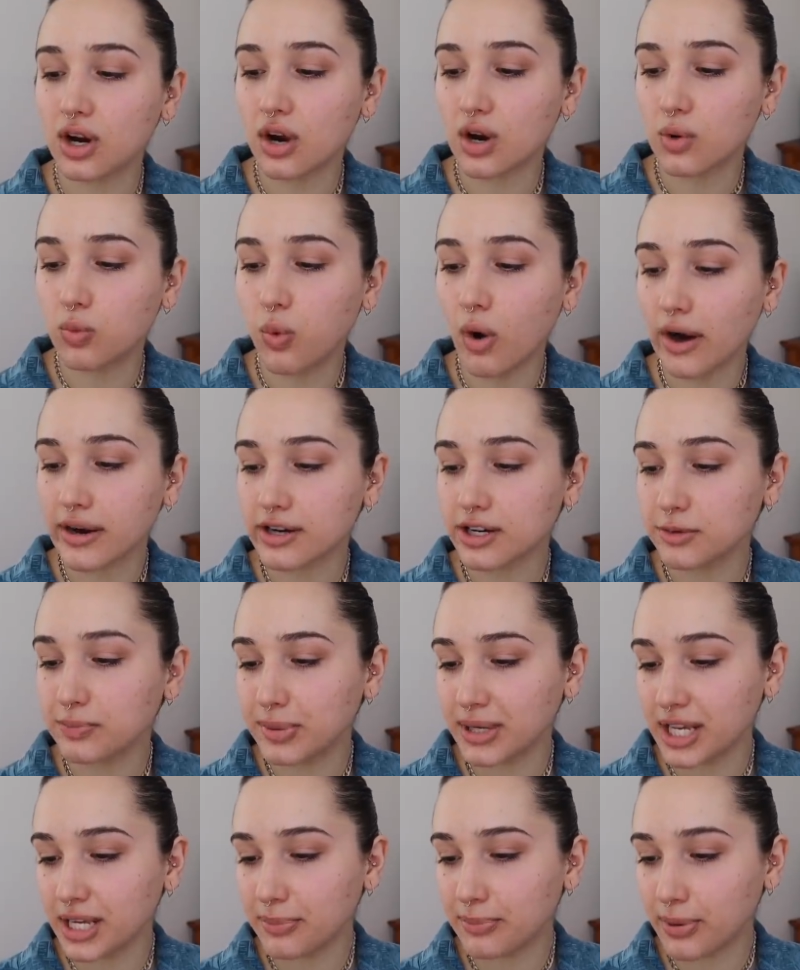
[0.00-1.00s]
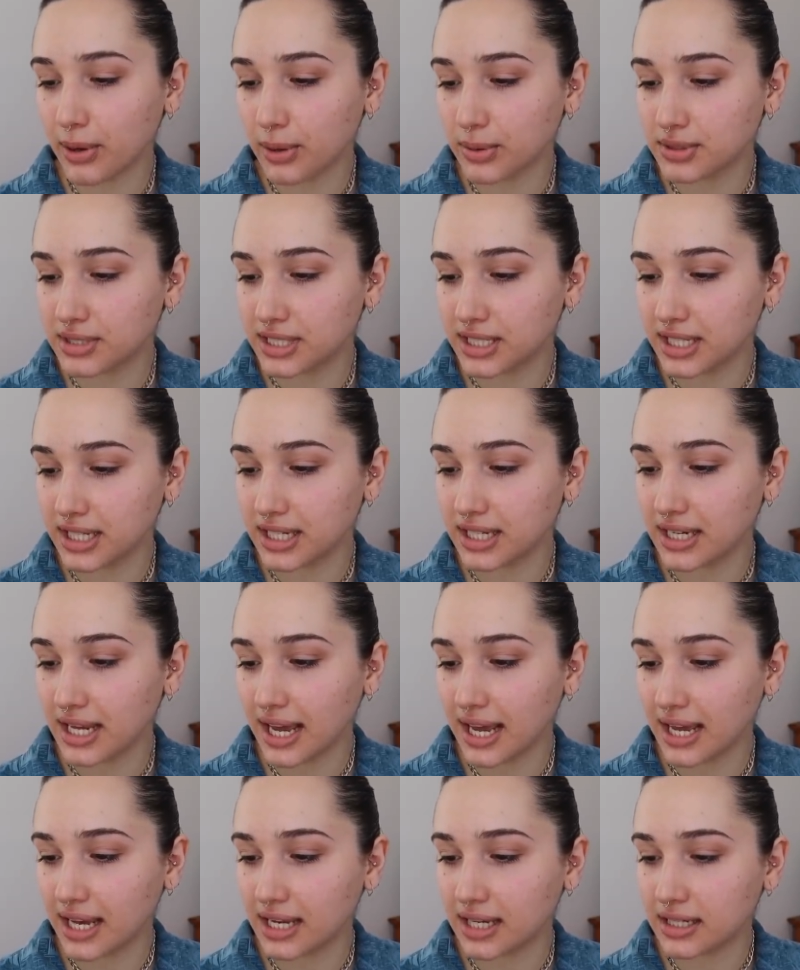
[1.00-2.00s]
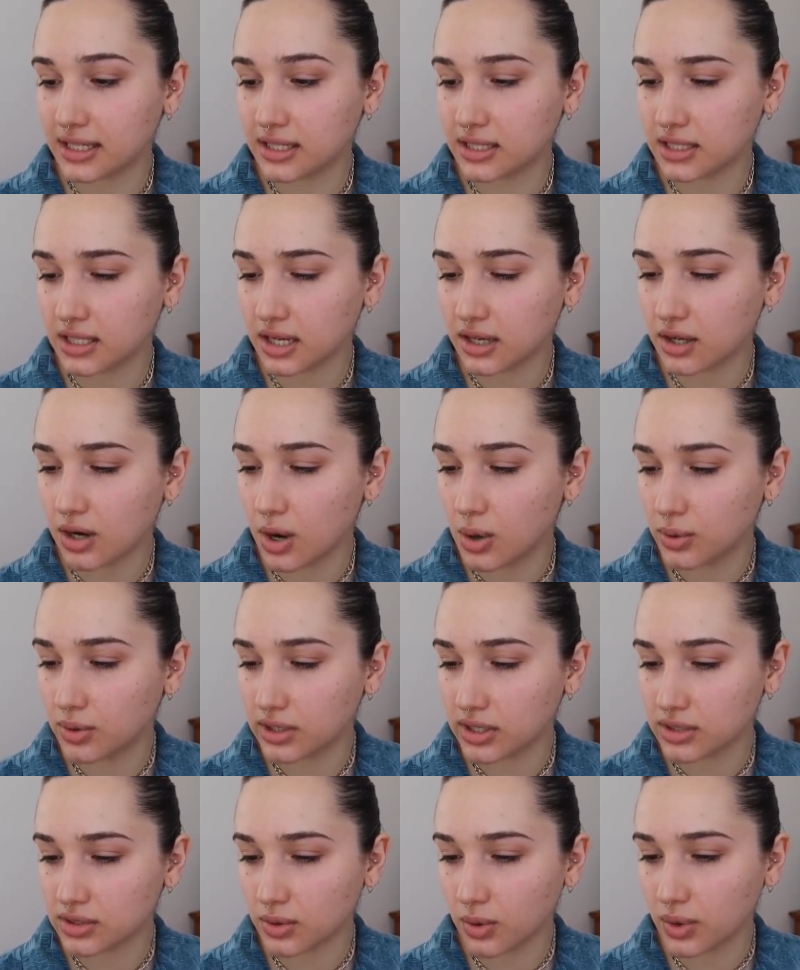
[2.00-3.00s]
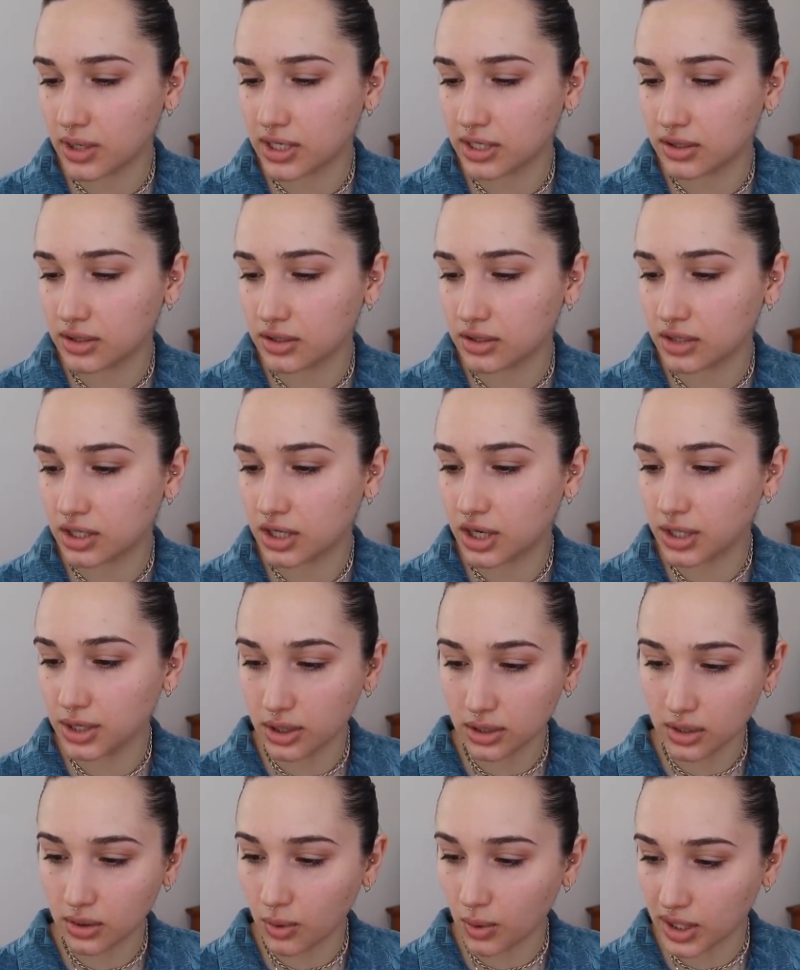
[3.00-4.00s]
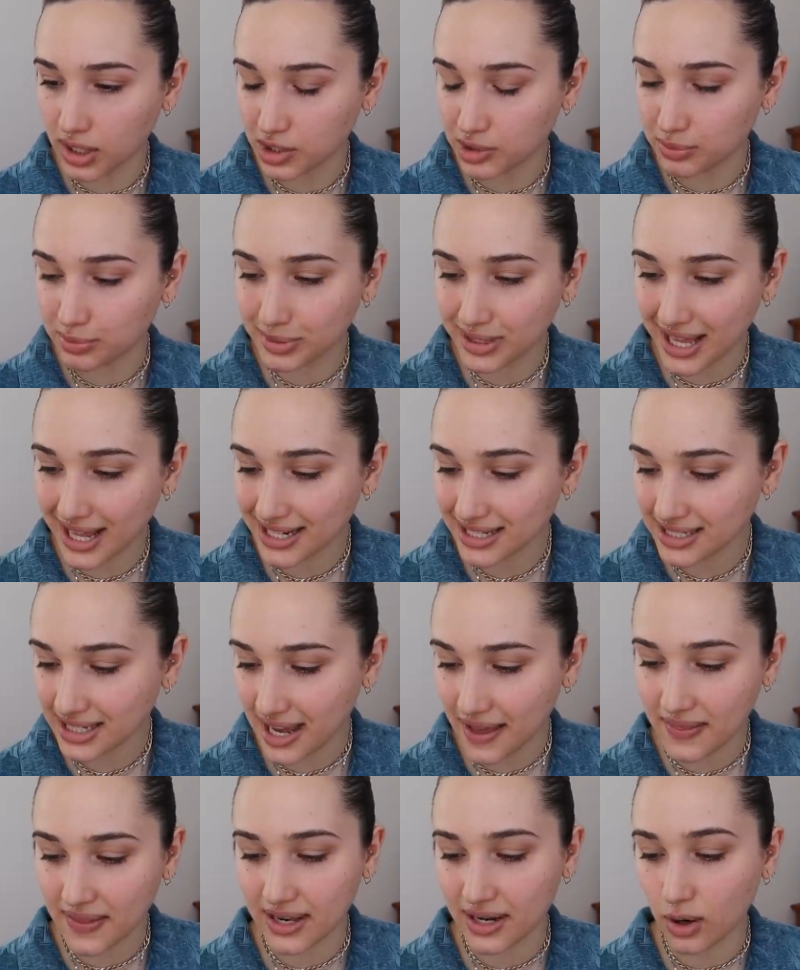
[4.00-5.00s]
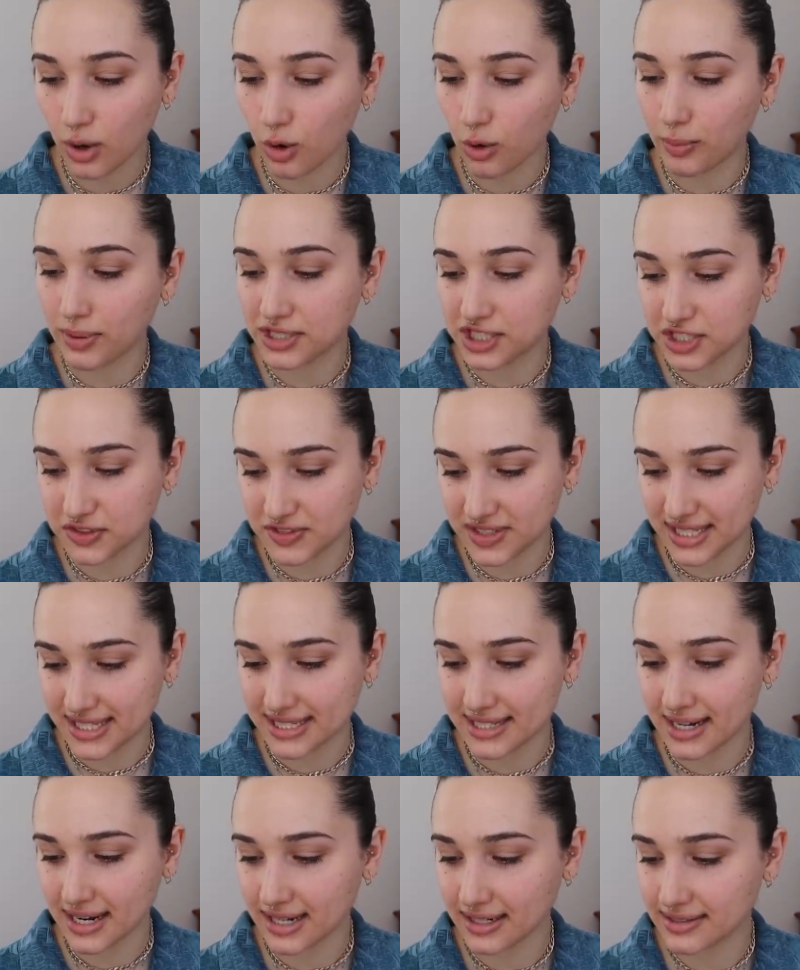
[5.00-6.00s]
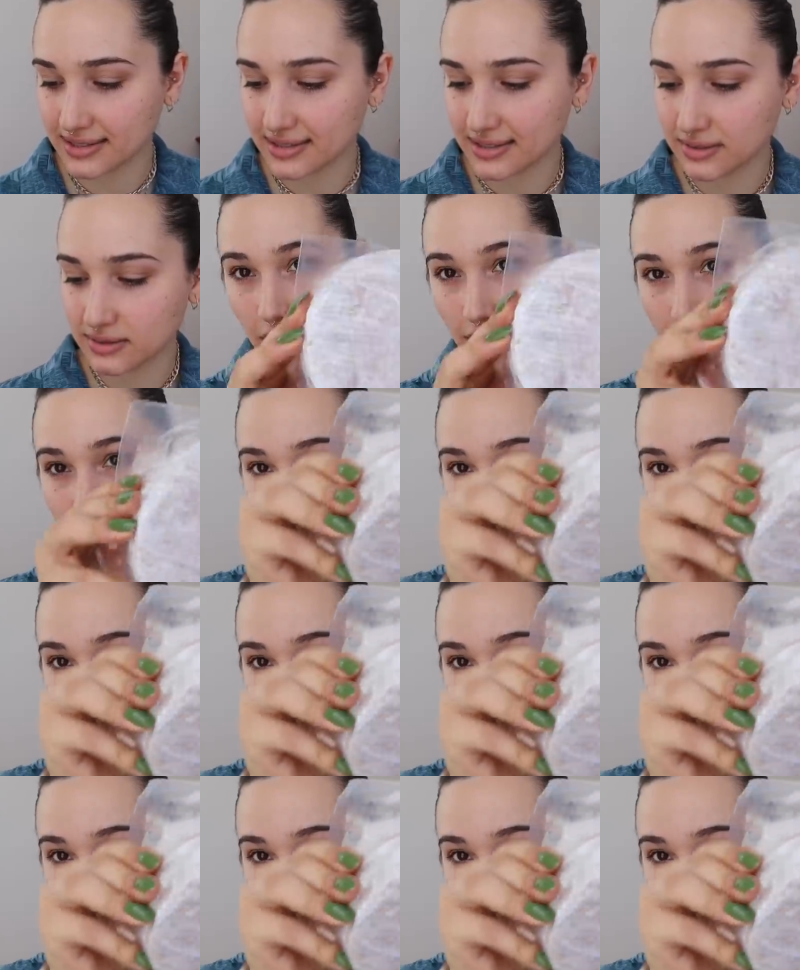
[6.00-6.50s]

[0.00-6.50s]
are water, pea protein, and a coconut oil, canola oil blend, and then a whole bunch of seasonings.